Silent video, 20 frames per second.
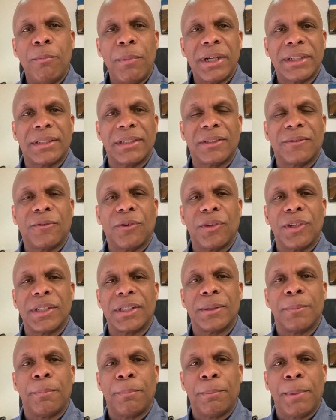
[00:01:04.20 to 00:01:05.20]
message for
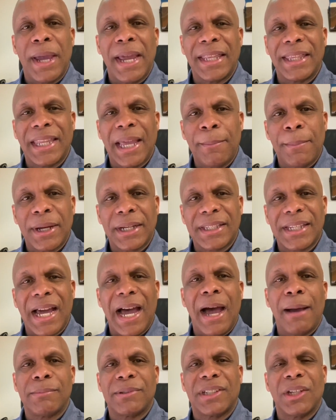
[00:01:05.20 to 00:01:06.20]
this pandemic
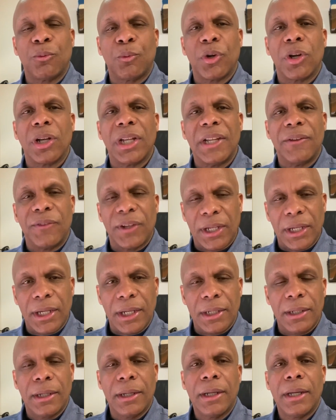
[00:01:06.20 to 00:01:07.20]
times that we're living
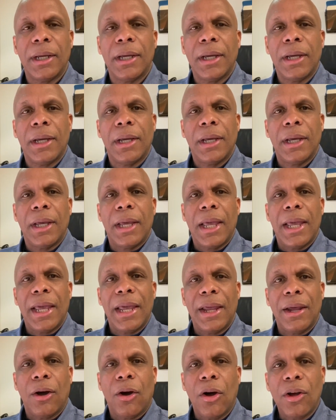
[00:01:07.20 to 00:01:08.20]
in.
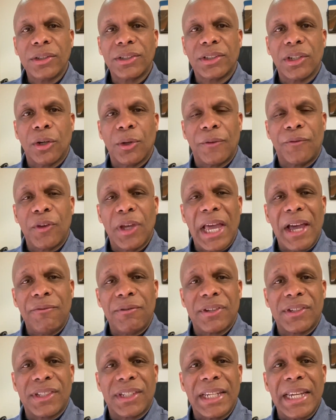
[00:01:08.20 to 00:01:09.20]
Also, if you
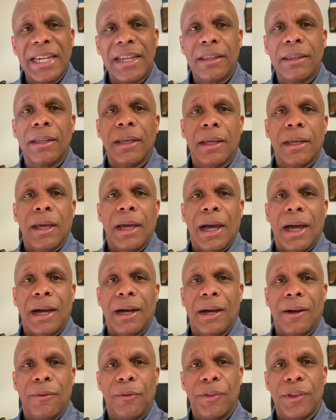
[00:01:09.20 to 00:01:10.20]
haven't seen
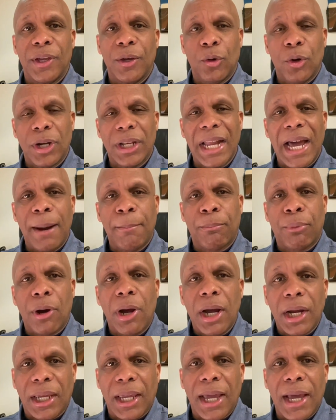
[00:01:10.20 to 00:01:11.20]
the online
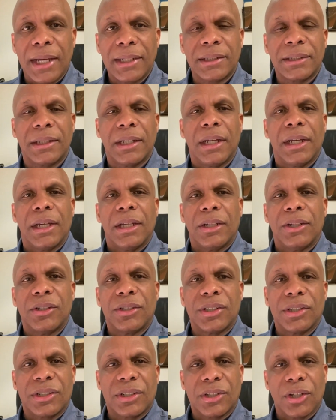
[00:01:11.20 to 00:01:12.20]
broadcast, you
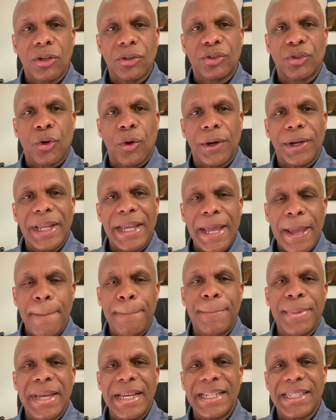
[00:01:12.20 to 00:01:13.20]
should search on
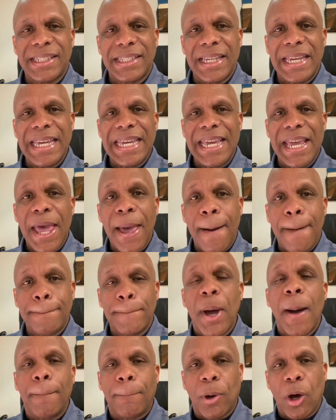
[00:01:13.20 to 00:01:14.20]

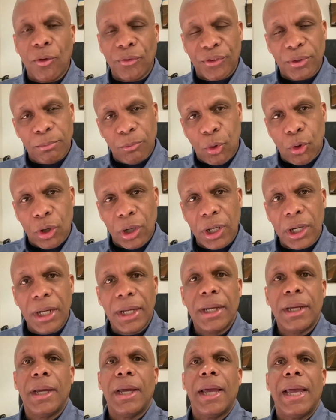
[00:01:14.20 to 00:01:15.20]
MPCM Baltimore
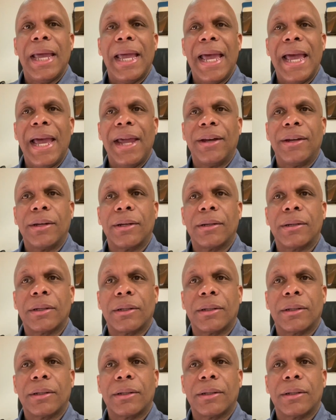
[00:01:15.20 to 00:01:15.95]
and